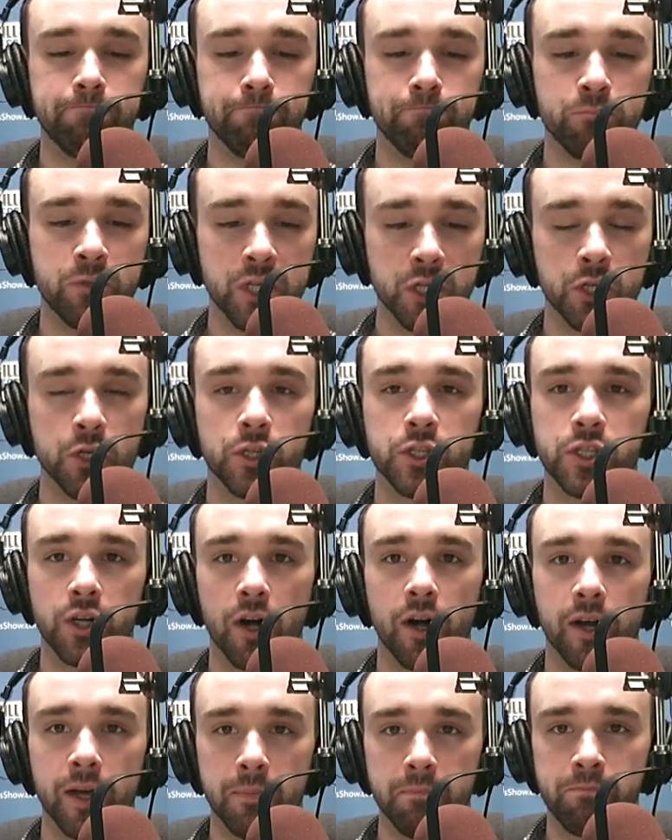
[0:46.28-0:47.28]
digital
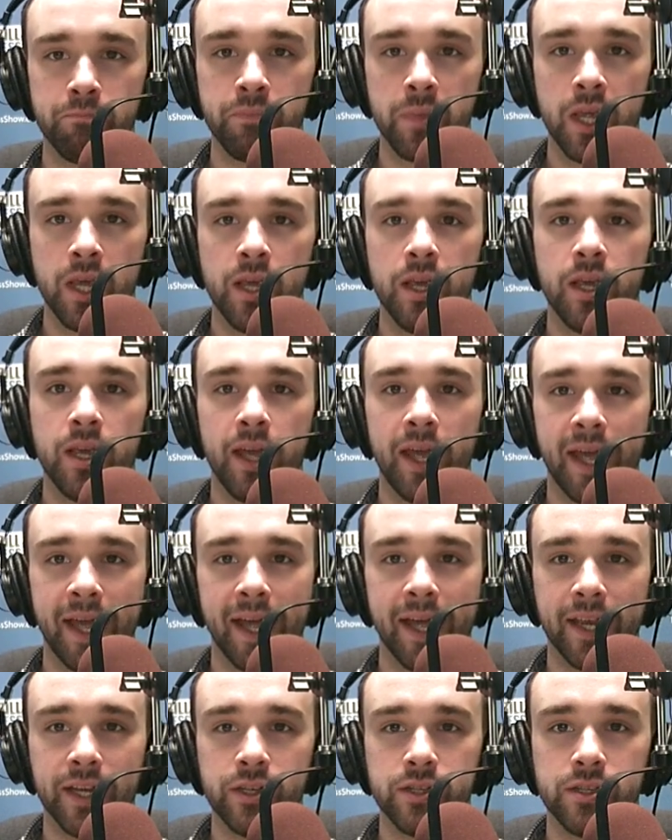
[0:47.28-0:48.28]
startup,
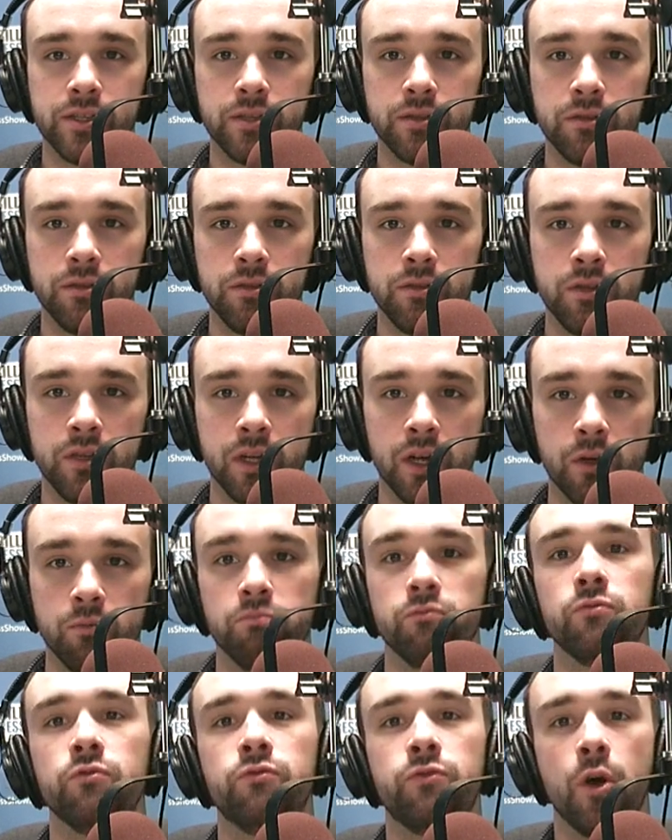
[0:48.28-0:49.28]
and, you know,
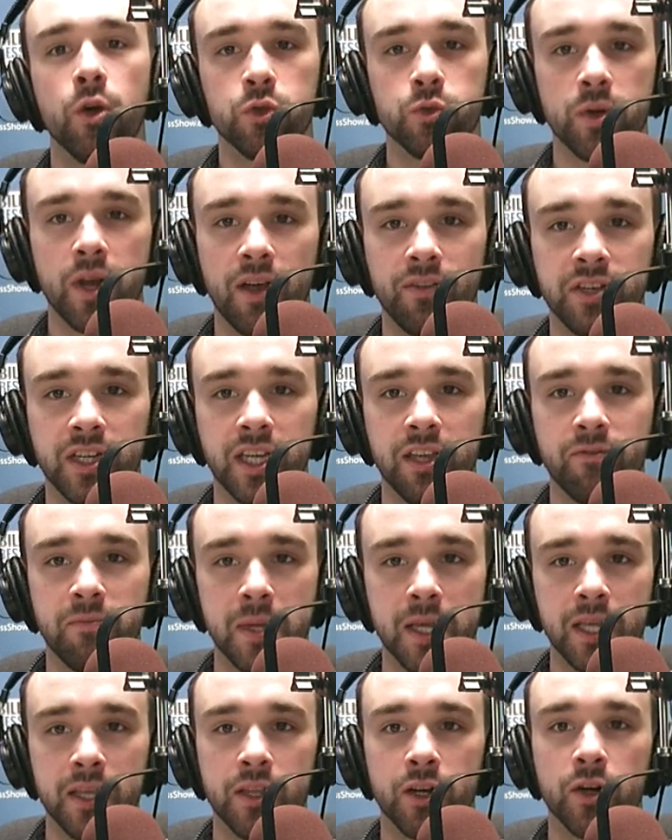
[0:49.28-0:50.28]
folks would have to give
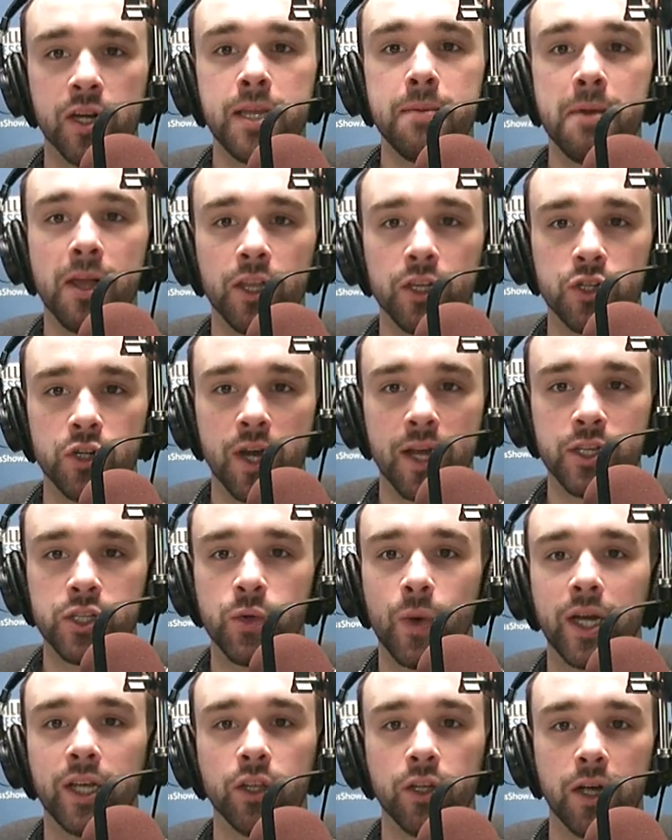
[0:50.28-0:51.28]
me their email address
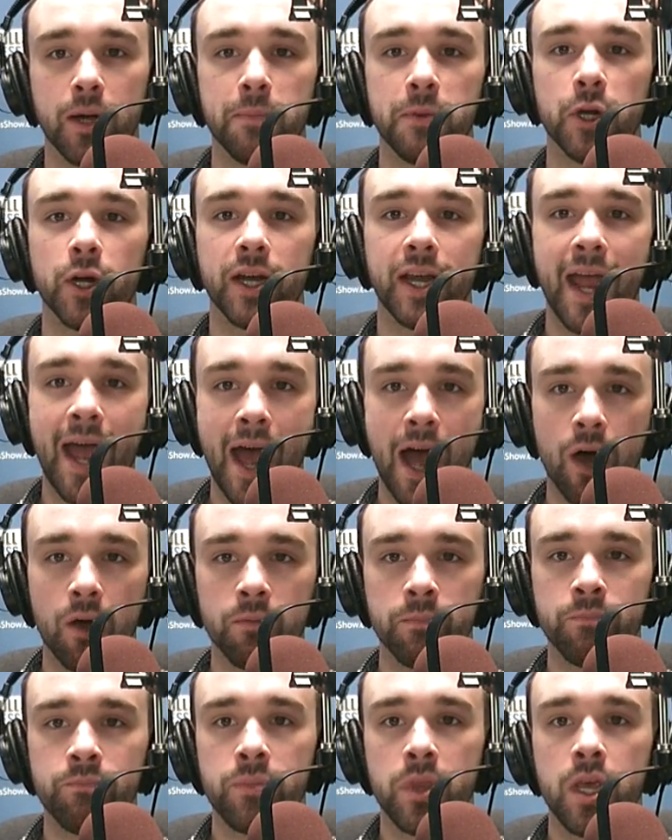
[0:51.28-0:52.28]
so I could look up their account.